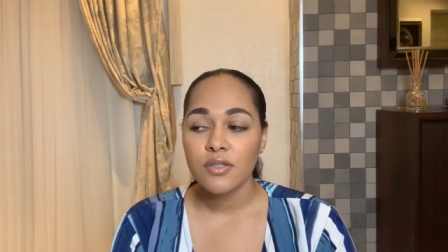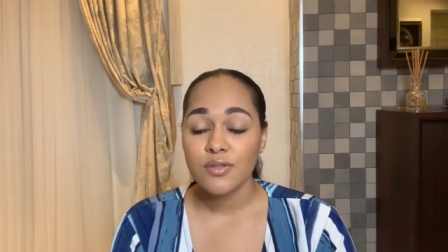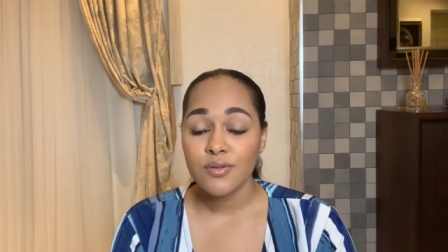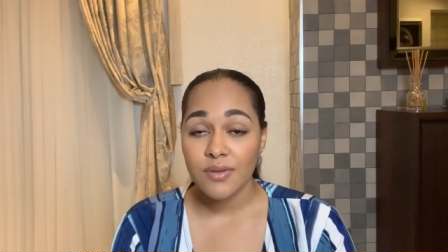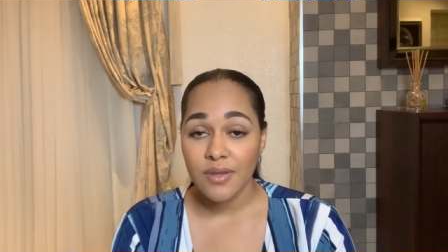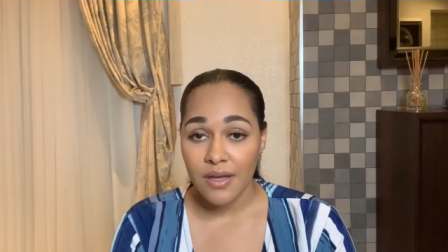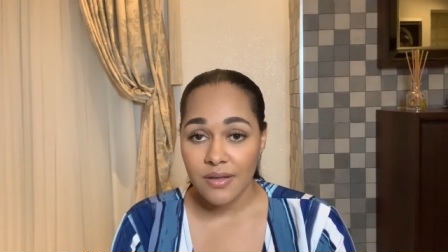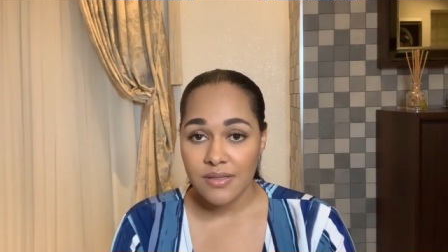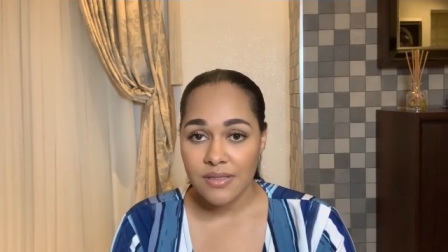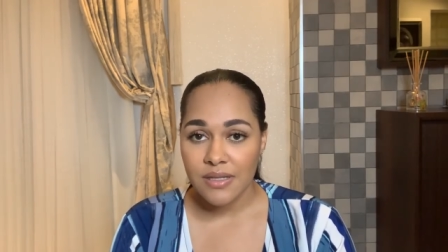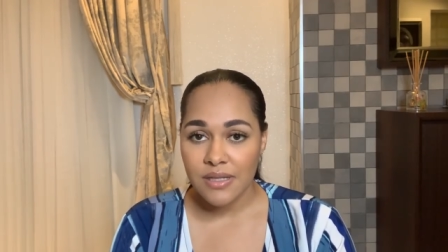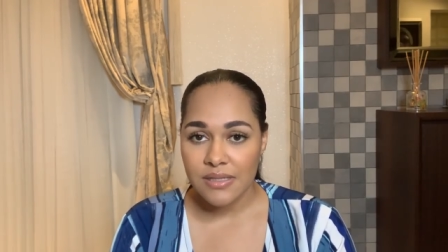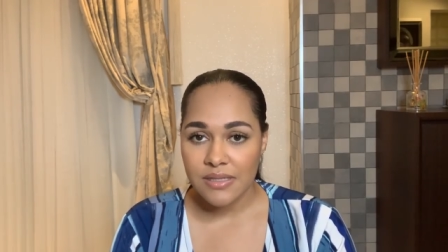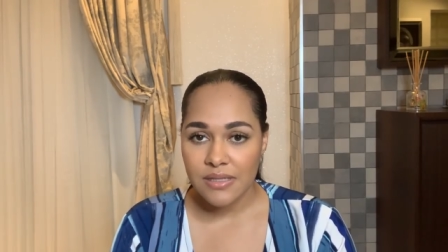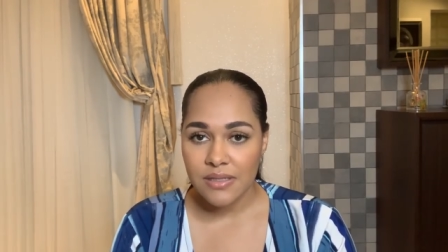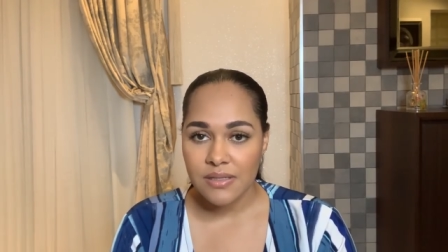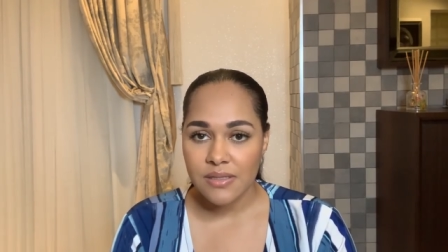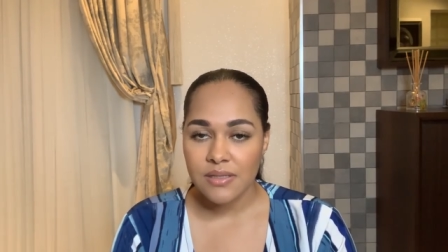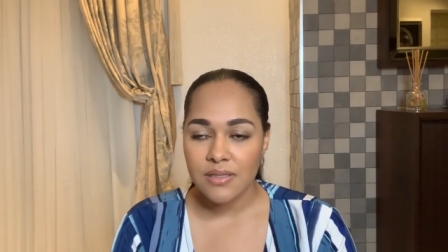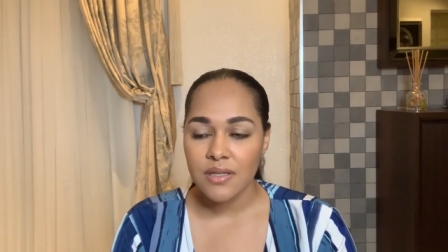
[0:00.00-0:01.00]

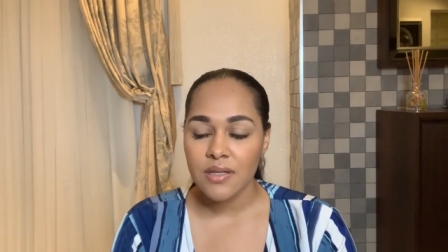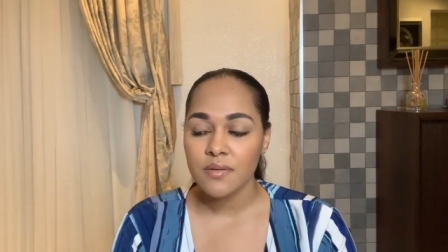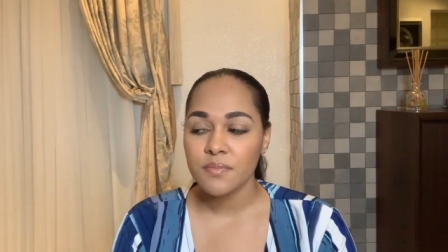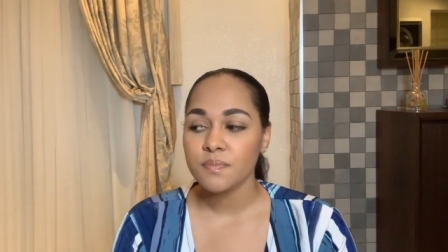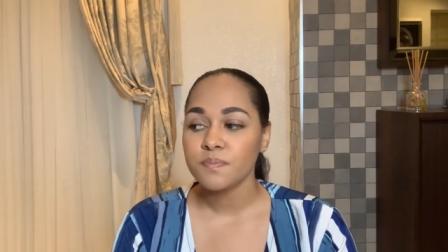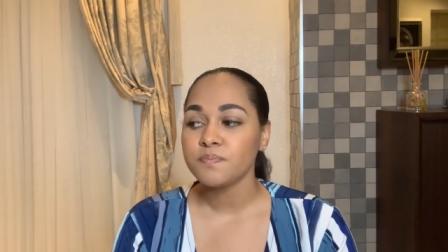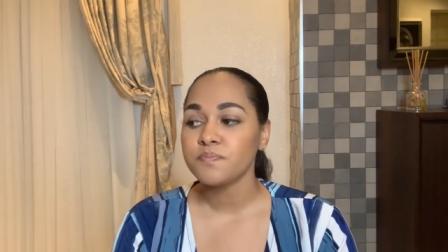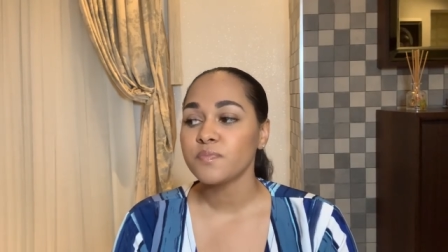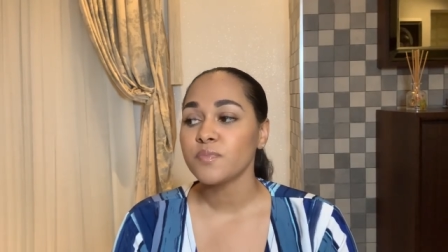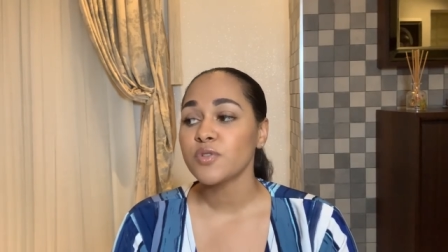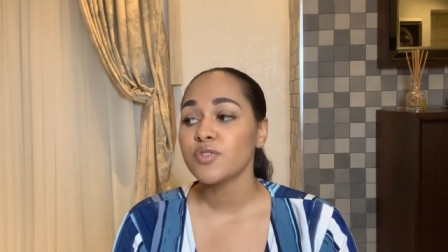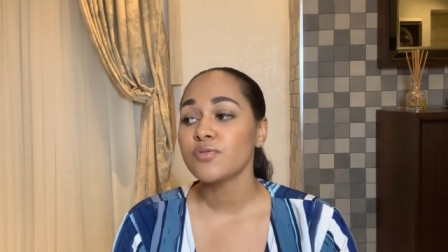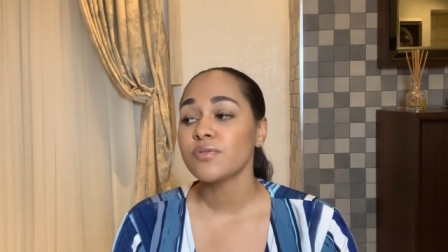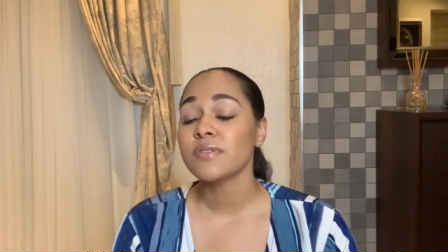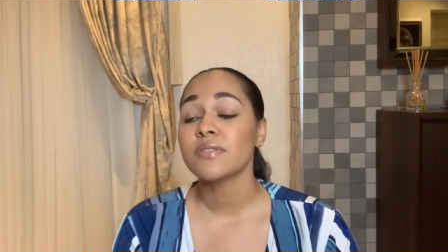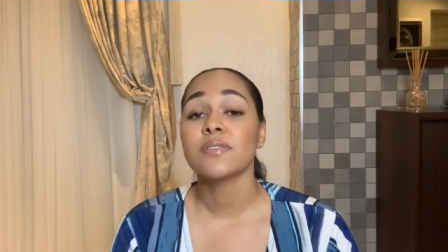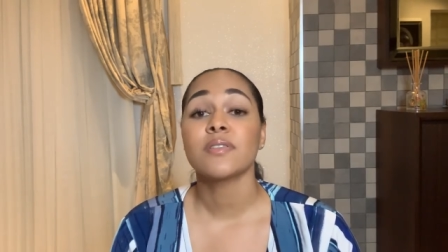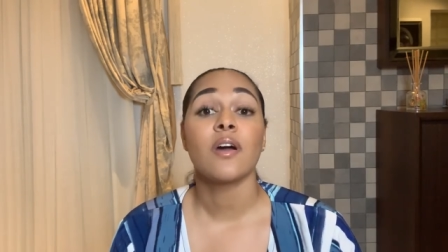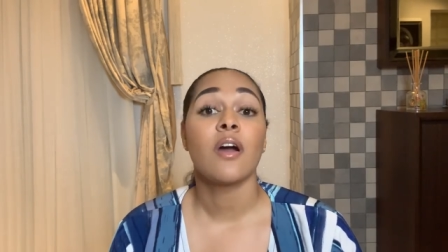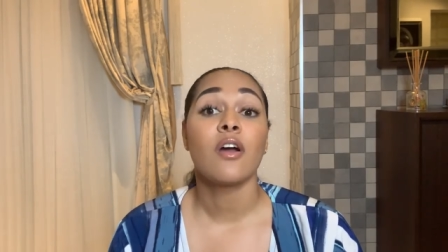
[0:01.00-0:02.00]
2016, which
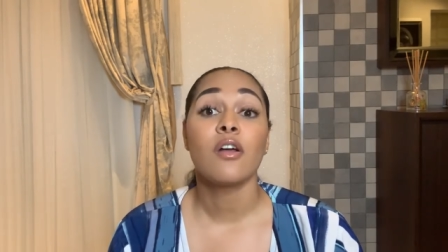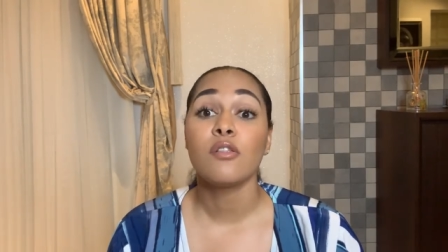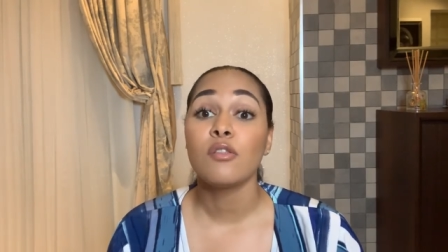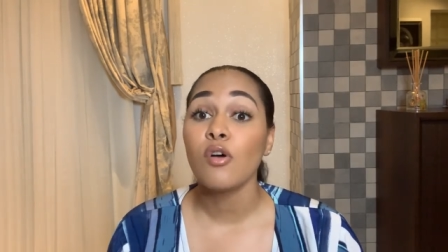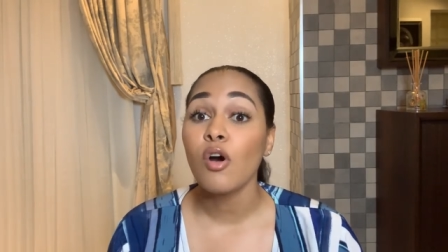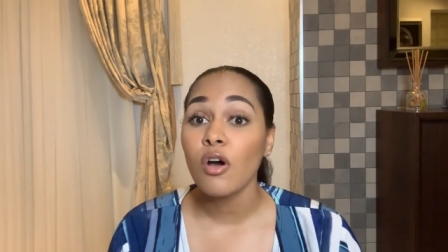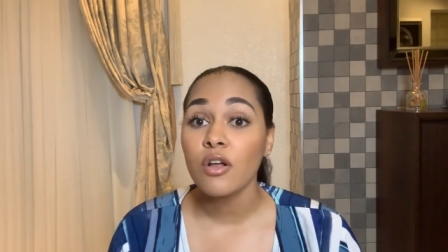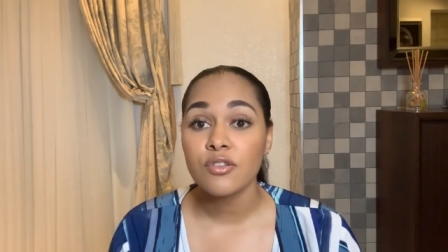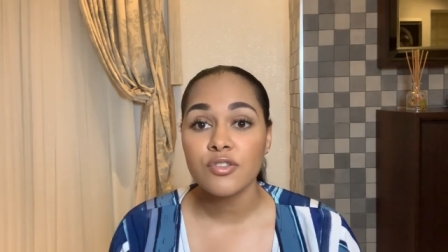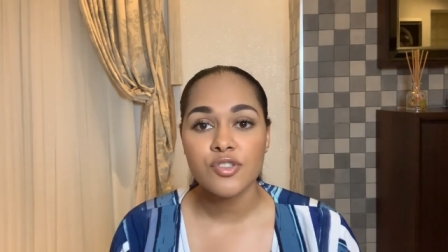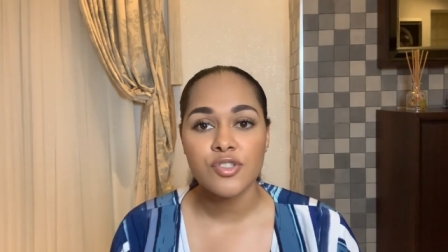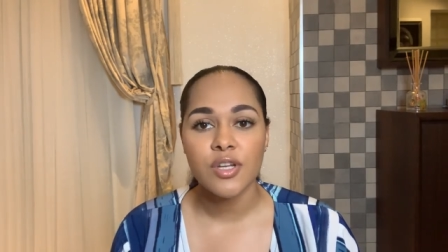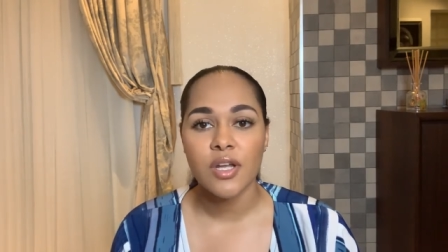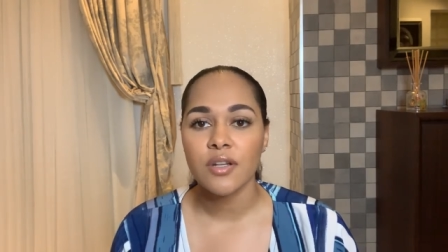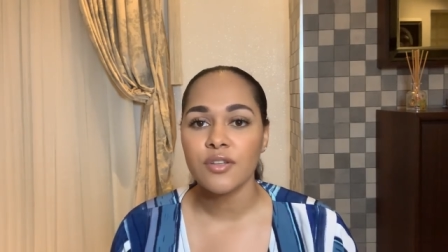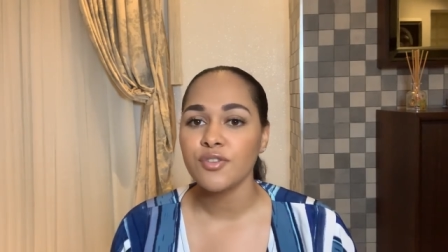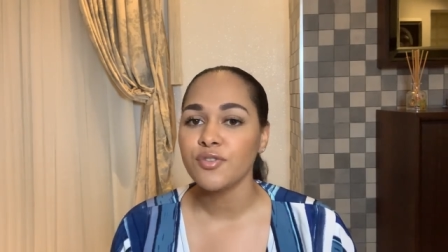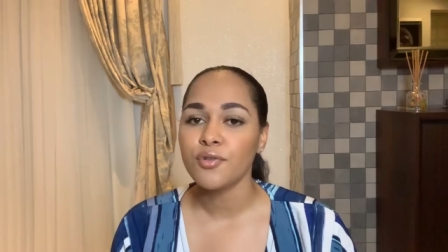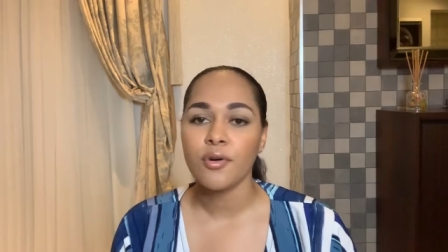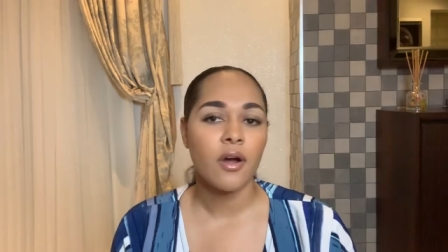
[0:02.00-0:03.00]
was our launch
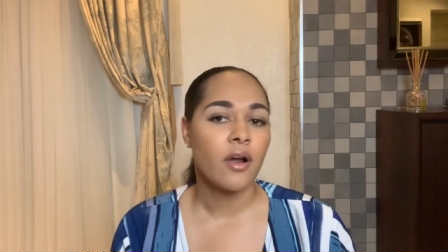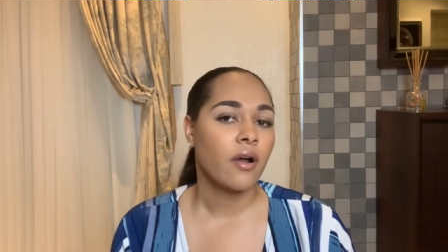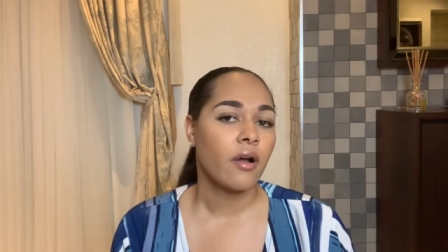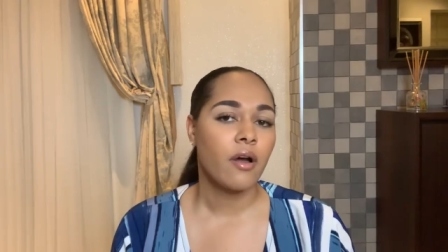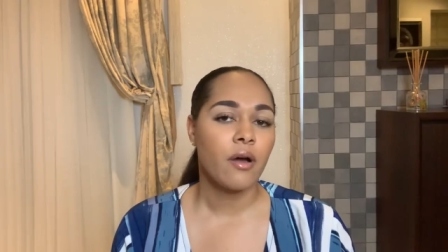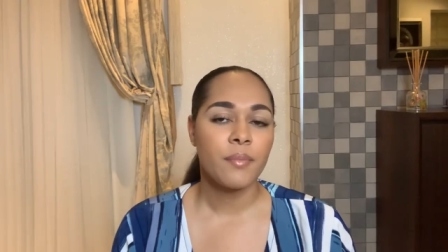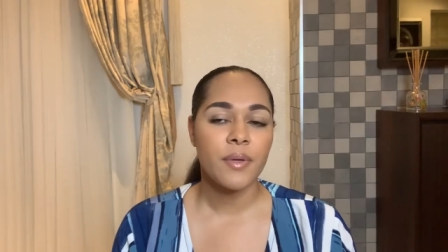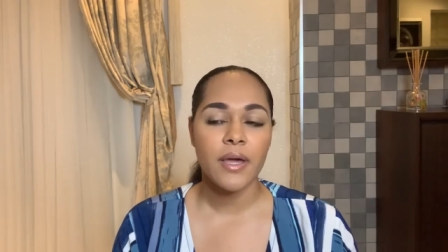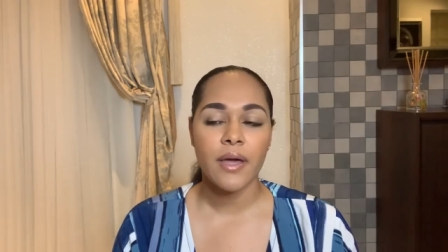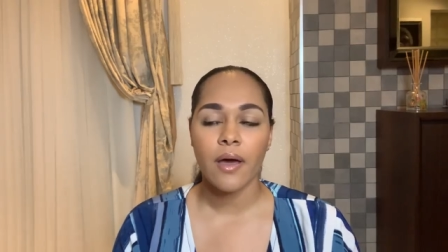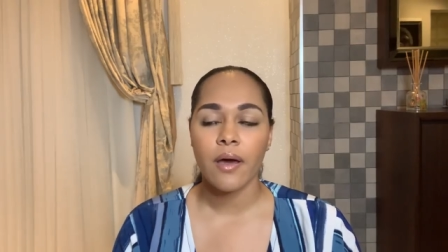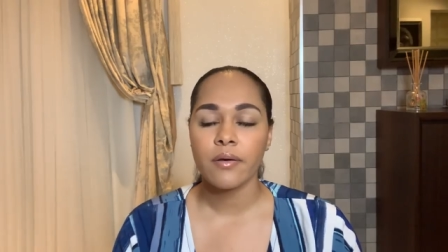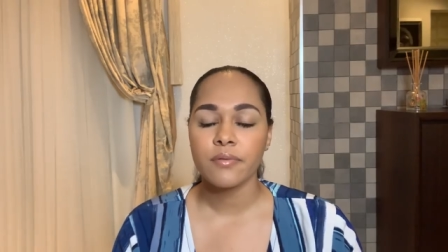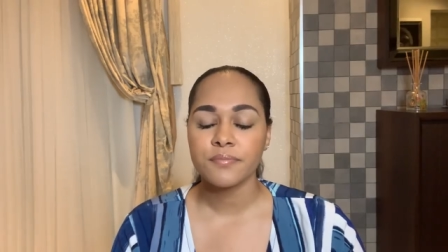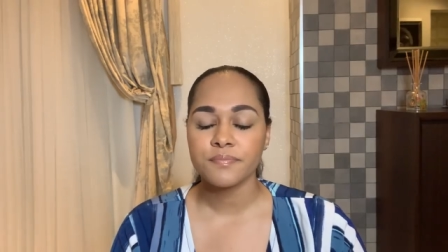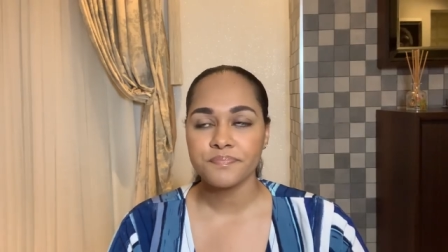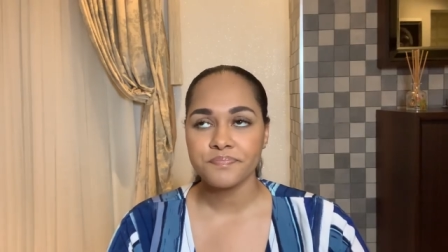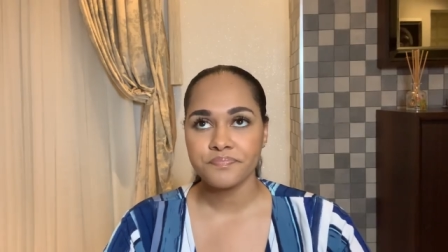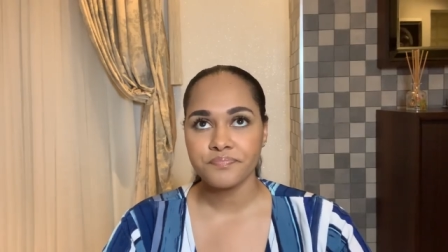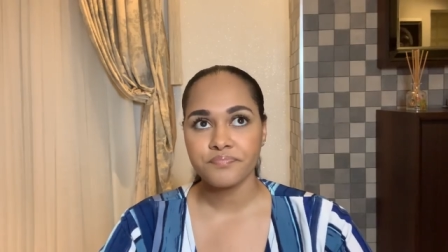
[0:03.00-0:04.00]
and, you know, our coming out